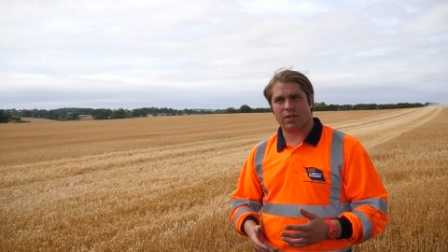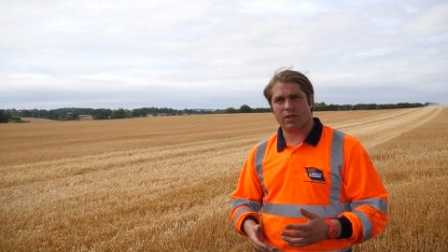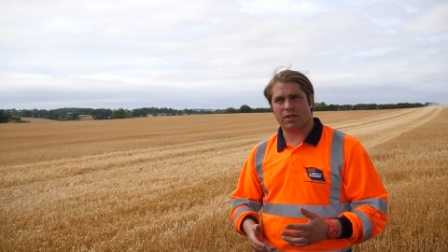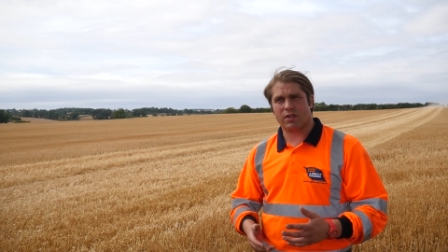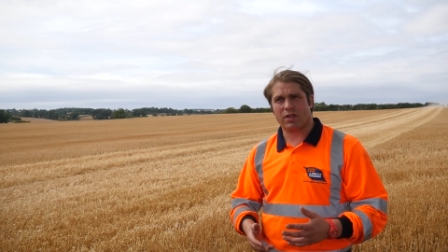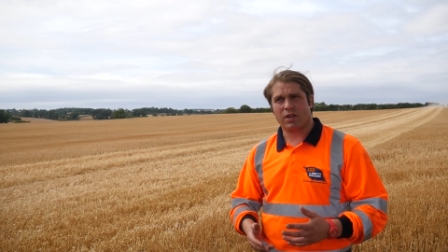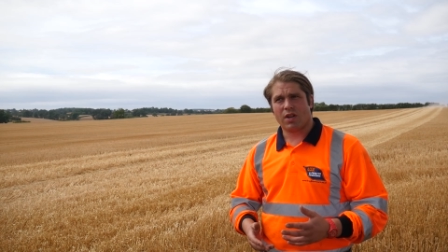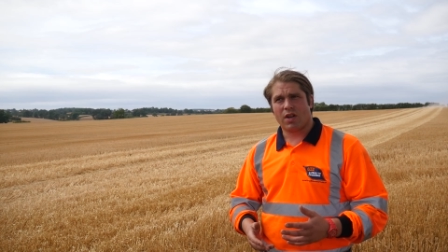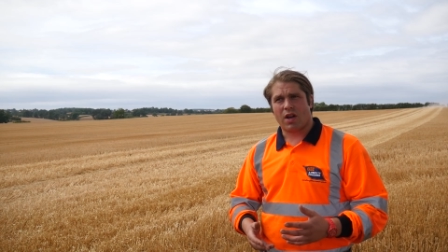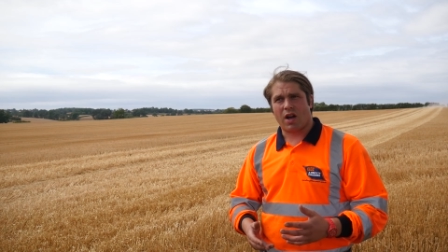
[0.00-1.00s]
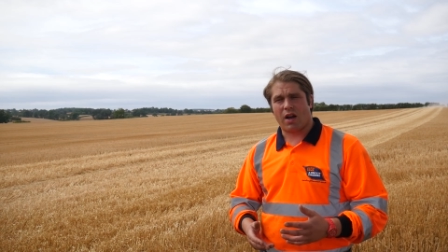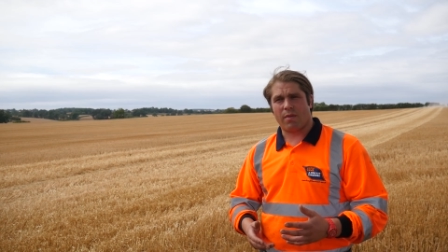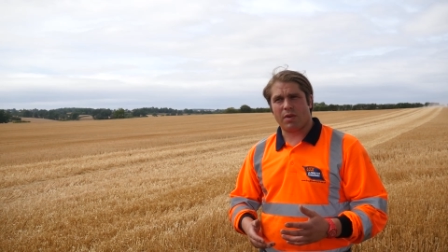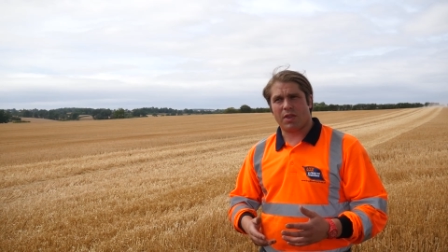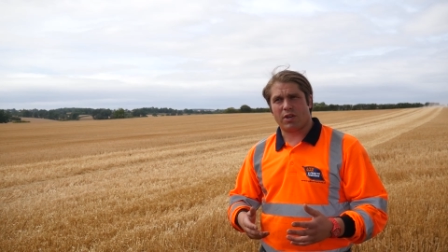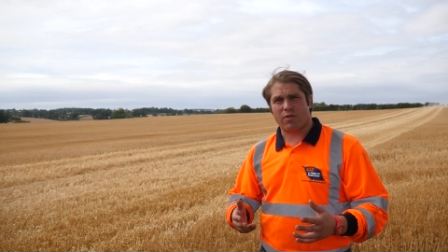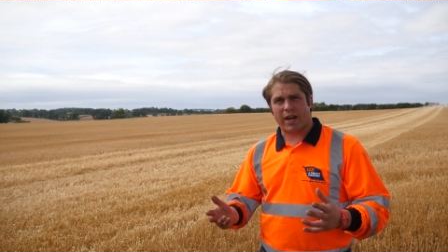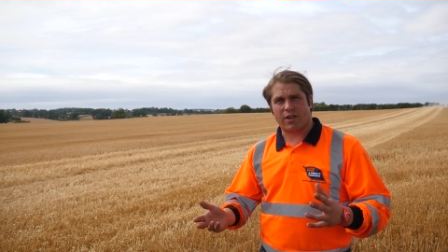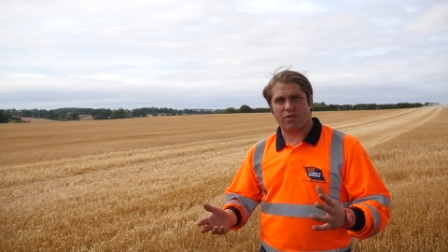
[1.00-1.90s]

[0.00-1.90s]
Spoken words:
because with the direct